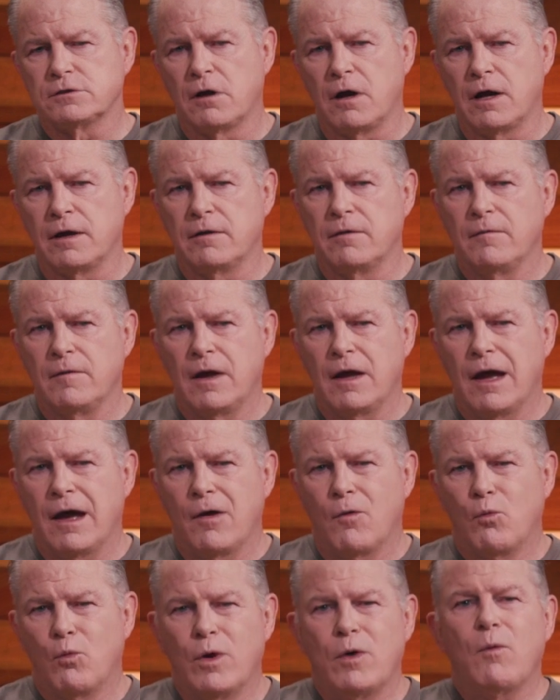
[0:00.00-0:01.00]
on
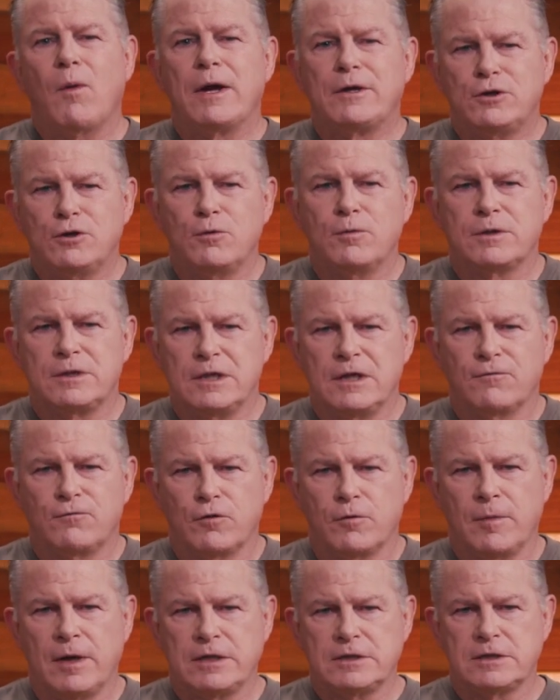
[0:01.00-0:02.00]
what do I do with the
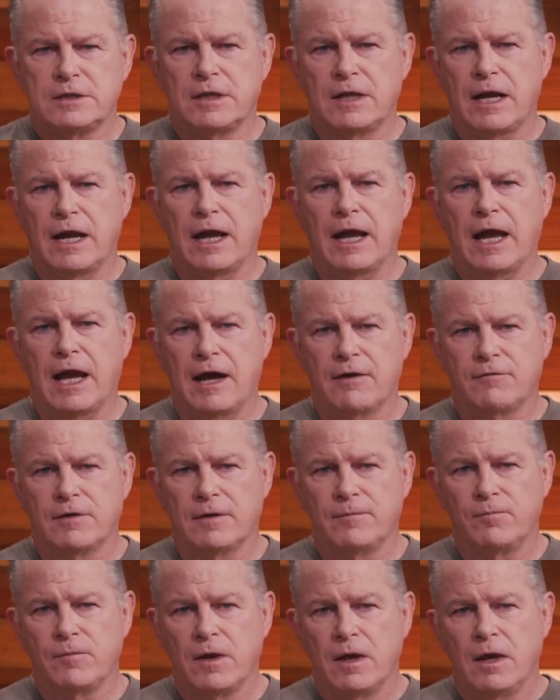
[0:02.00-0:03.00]
information that I have
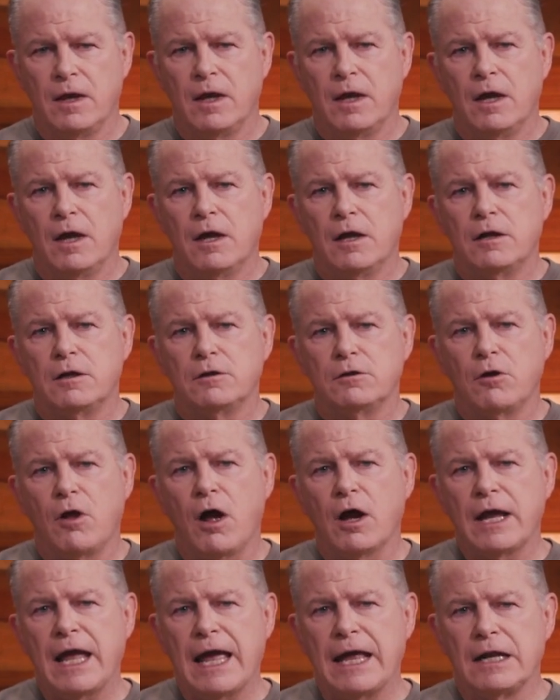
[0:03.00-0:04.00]
it.
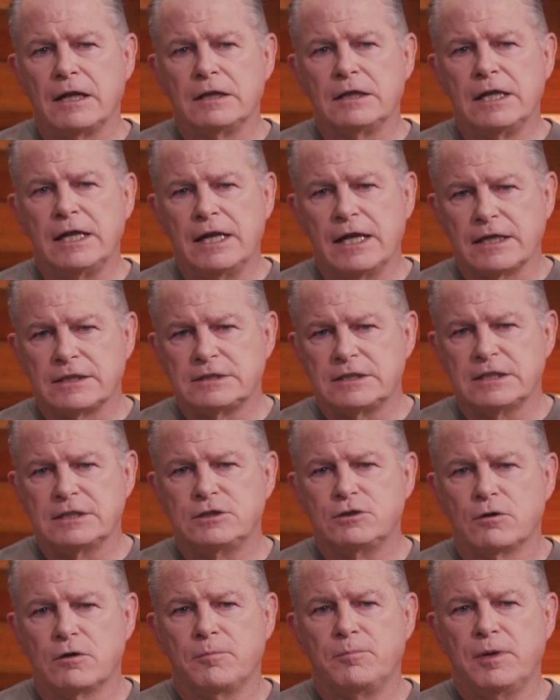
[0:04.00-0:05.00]
Log analytics
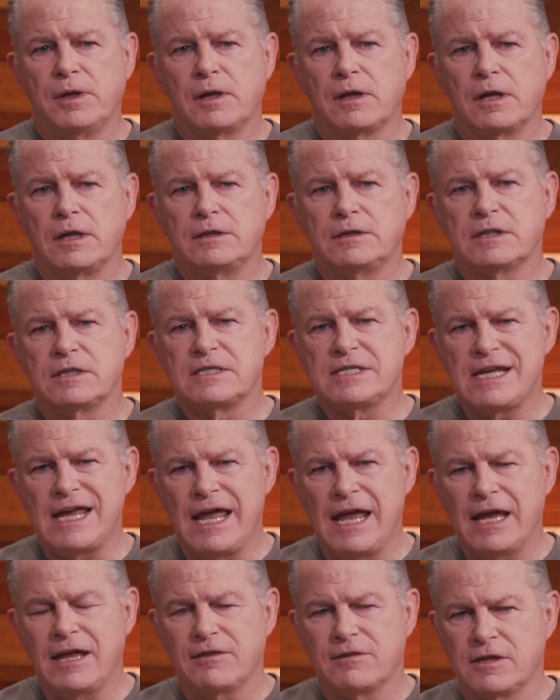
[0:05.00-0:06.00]
is your ability to
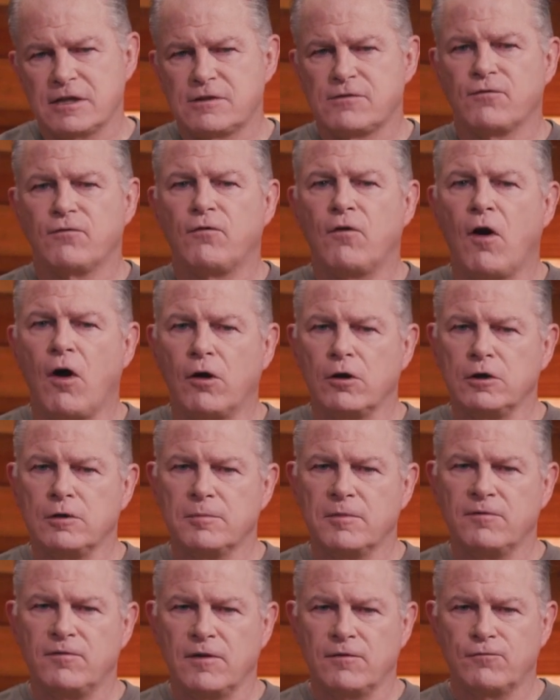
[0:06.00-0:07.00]
take this
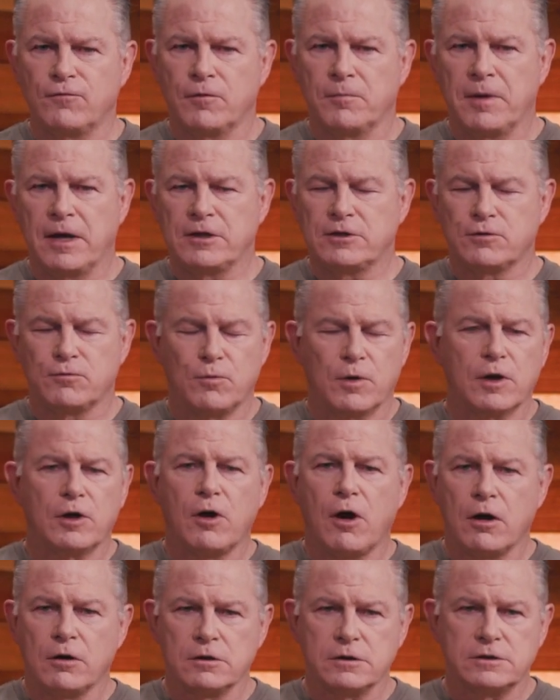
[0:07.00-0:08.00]
volume of information,
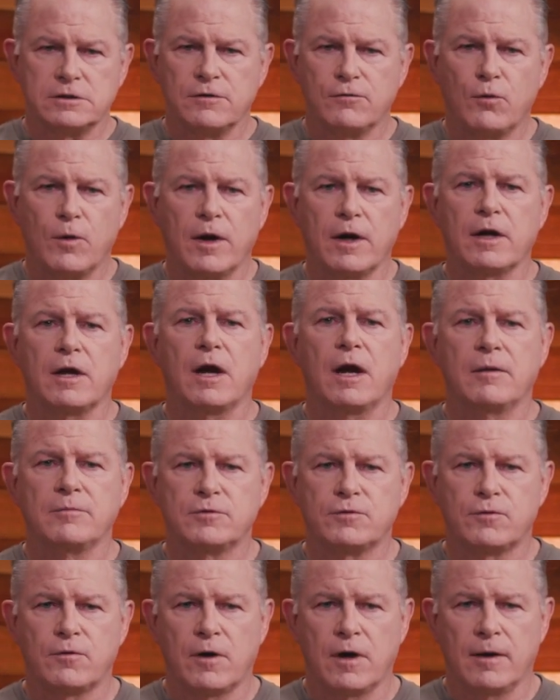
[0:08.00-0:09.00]
regardless of where it
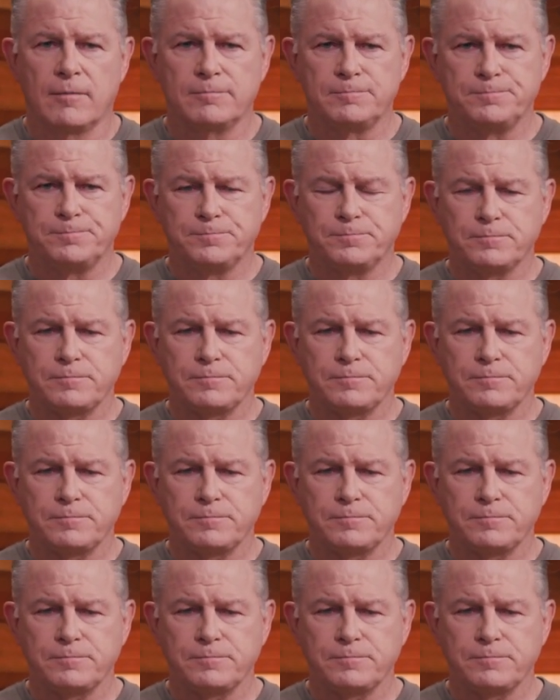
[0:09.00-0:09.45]
comes from,